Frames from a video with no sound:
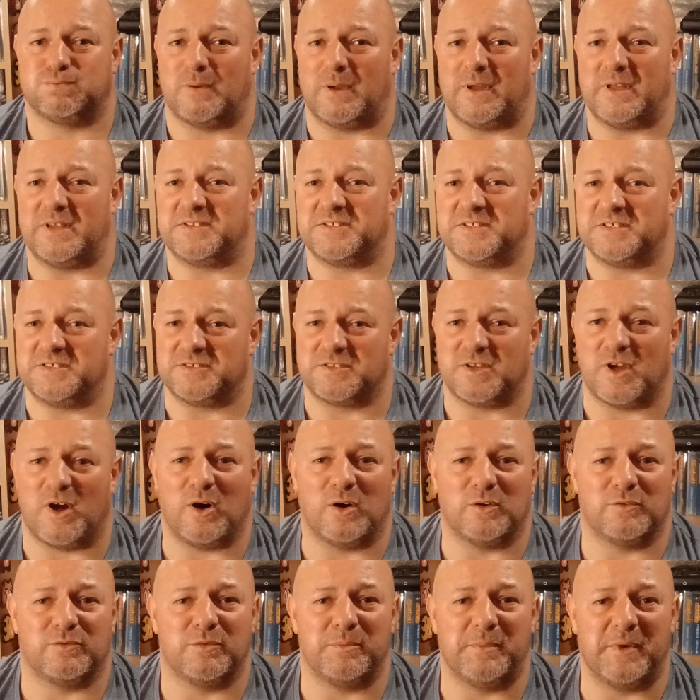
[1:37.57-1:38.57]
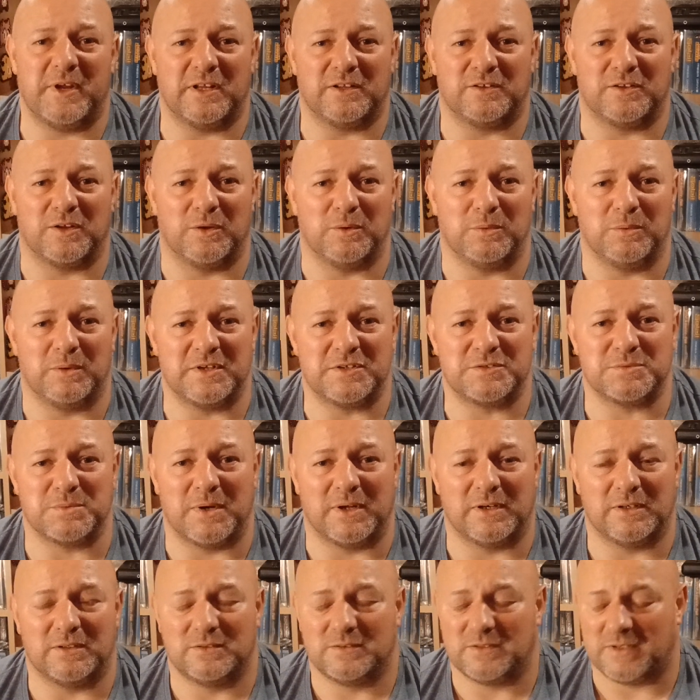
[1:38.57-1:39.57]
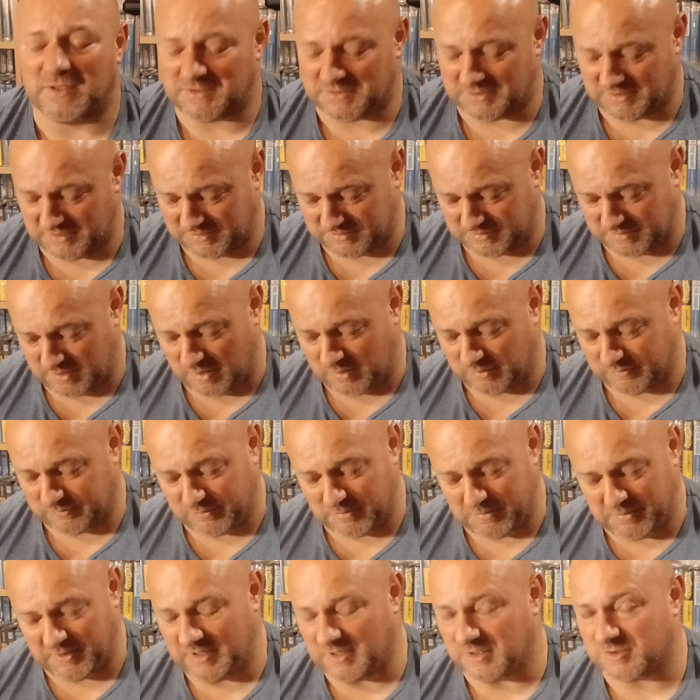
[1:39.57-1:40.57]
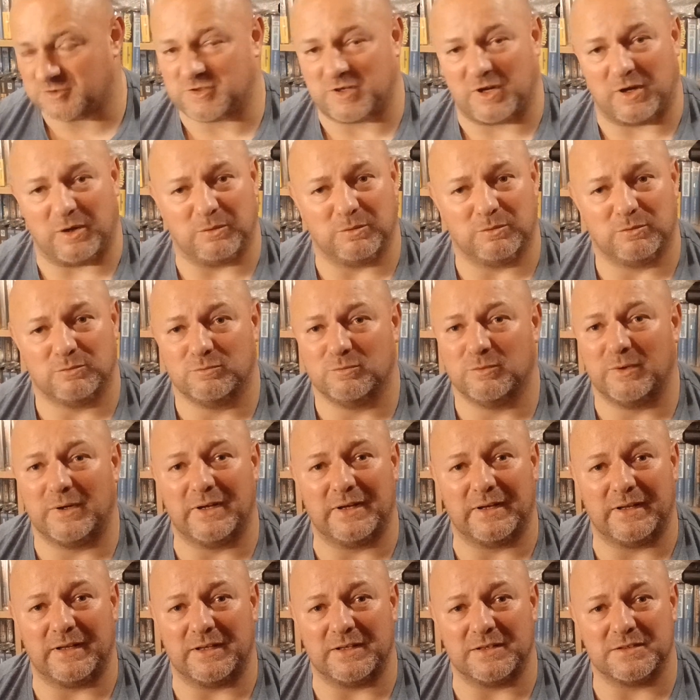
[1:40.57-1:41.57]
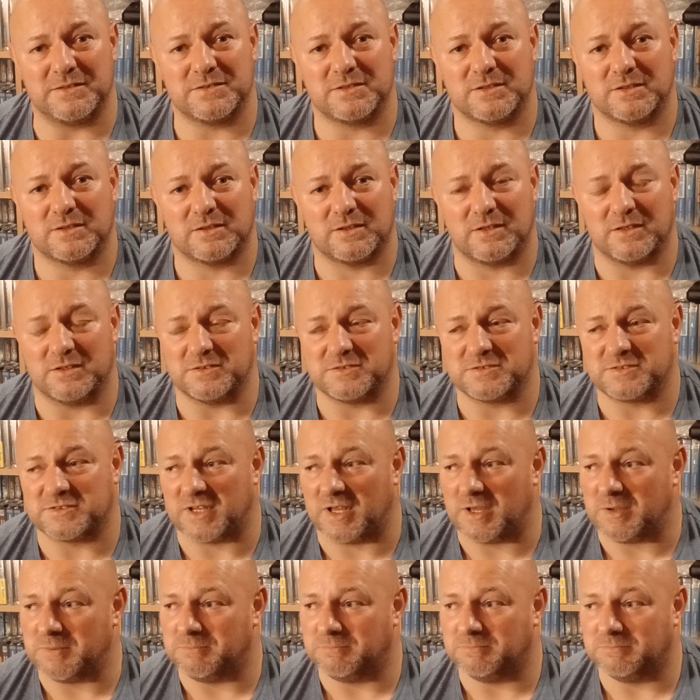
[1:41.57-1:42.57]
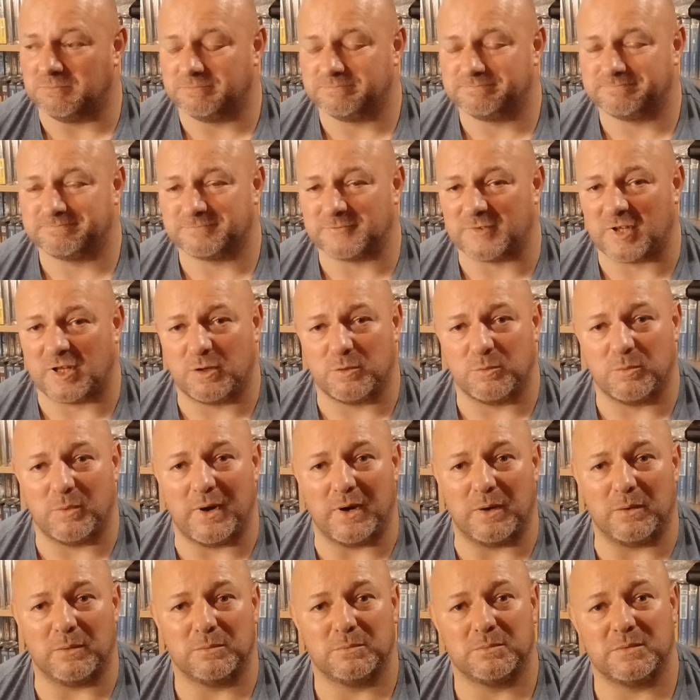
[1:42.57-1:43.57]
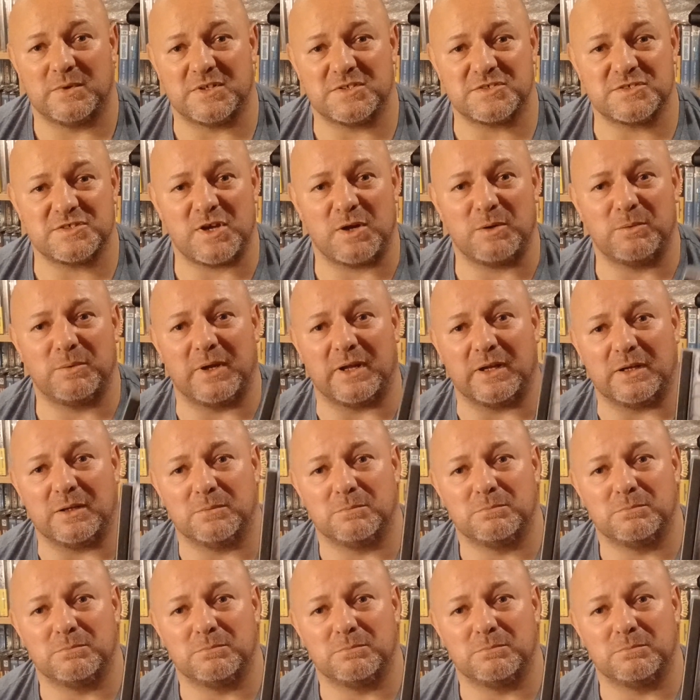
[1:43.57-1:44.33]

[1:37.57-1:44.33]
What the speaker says: this is hard for me to do, this one. This is hard for me to show, really is, because, well, it's Sony.